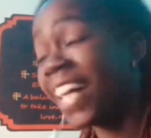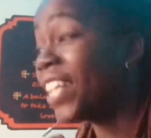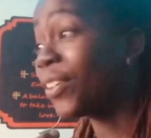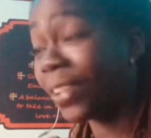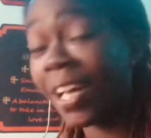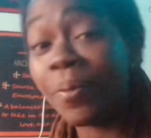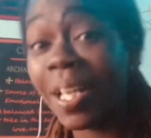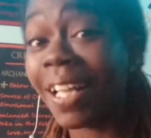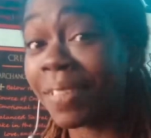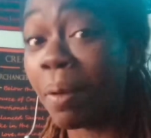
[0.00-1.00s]
I ain't gonna lie, we
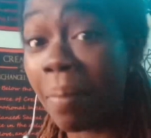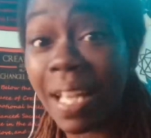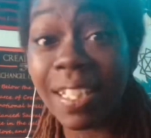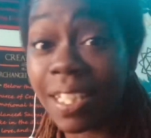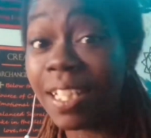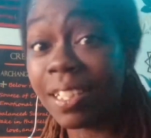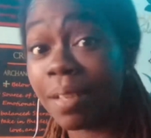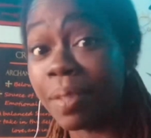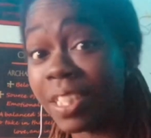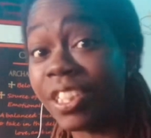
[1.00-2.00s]
got some amazing things
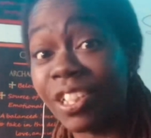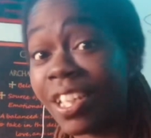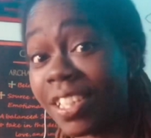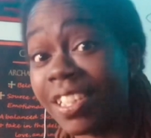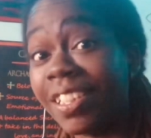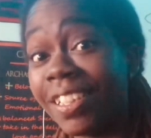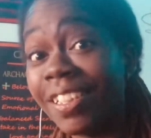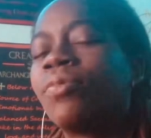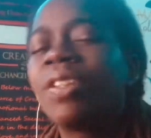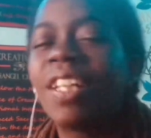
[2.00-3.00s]
coming this year, honestly.
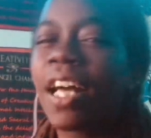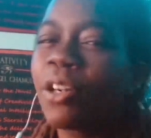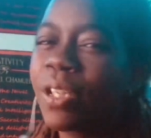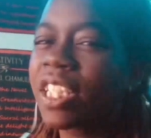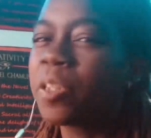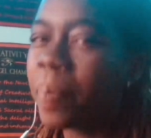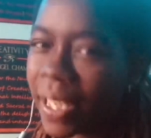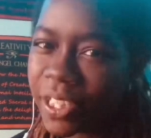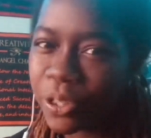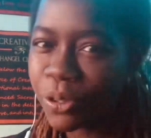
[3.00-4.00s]
I don't
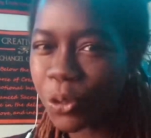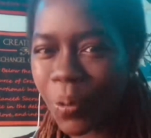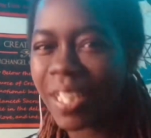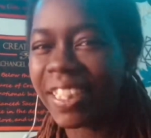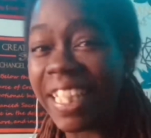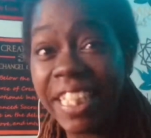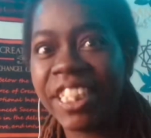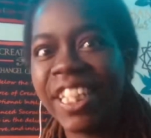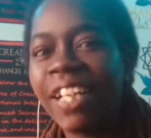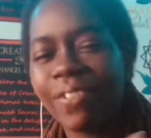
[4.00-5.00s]
expect you to watch
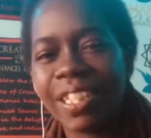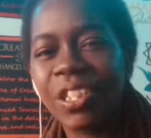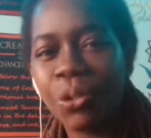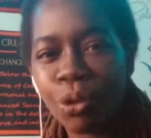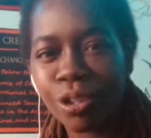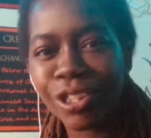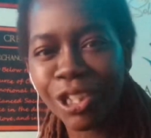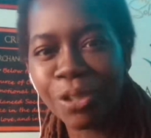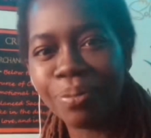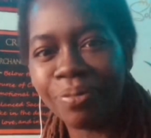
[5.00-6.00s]
each and every single
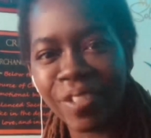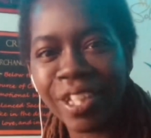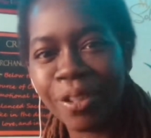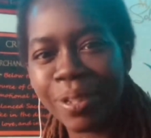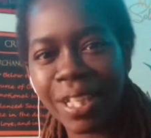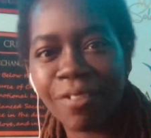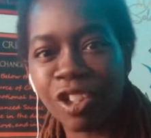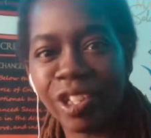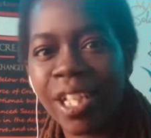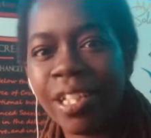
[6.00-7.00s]
horoscope video that I've
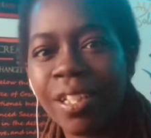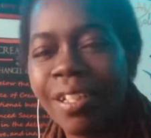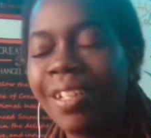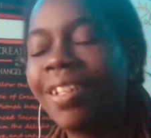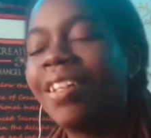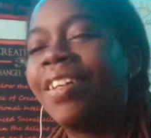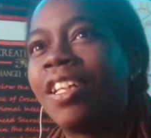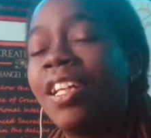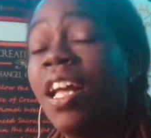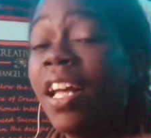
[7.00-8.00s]
created.
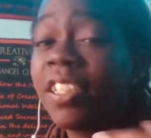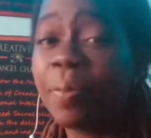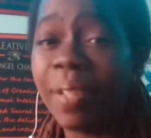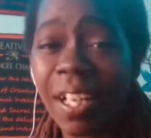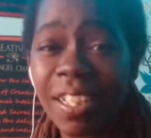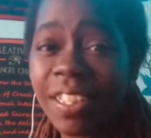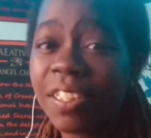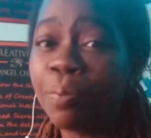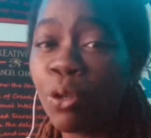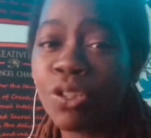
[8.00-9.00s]
And to be
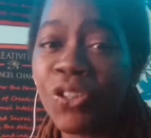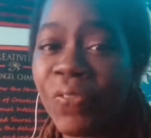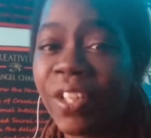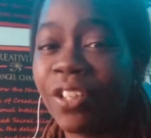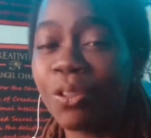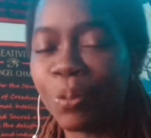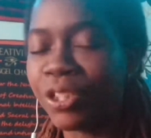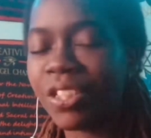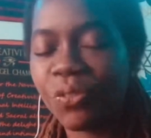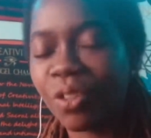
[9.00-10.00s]
honest, most of the videos were
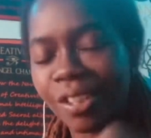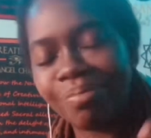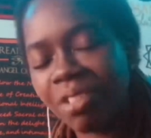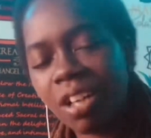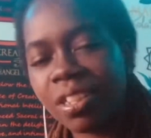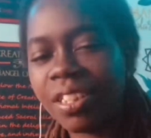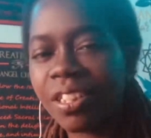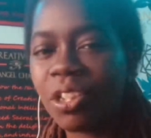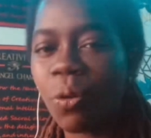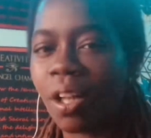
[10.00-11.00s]
just for
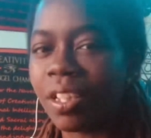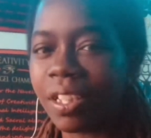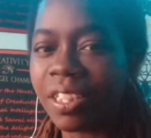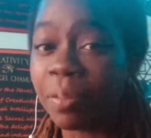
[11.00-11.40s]
artistic quality.